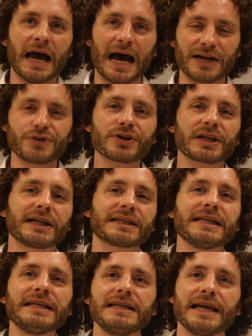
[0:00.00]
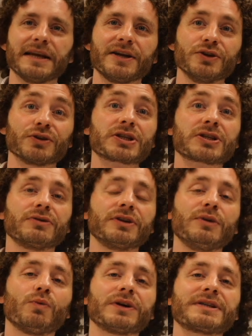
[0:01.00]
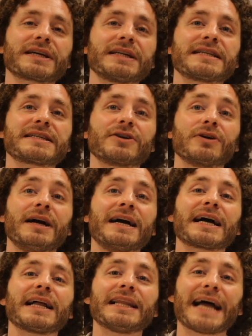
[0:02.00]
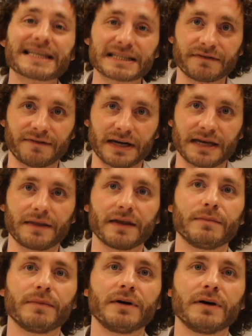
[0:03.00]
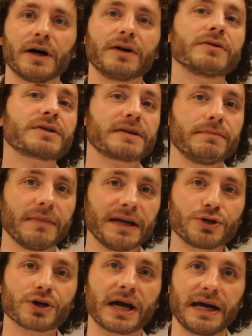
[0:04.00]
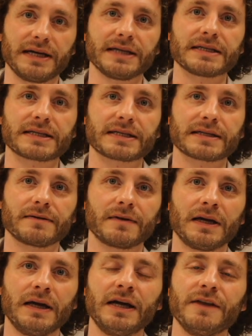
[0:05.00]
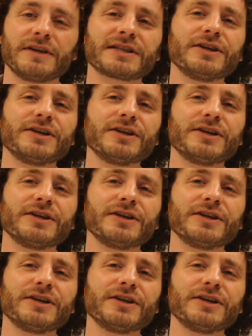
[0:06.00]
As you're collecting data, you'll certainly want to consider classifying them under some major headings. This